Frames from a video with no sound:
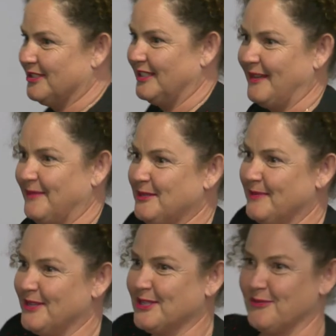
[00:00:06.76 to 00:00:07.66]
it's so lovely to
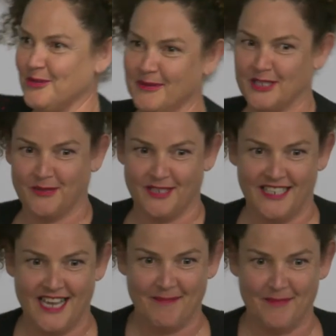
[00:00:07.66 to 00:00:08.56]
be in this room, and it's
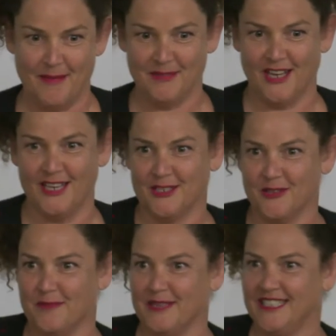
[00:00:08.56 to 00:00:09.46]
really, um, I'm delighted to
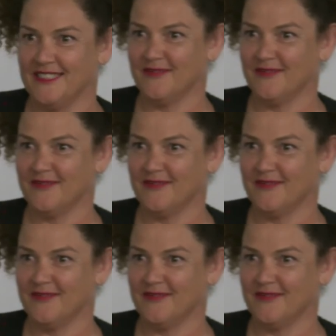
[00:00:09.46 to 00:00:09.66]
have been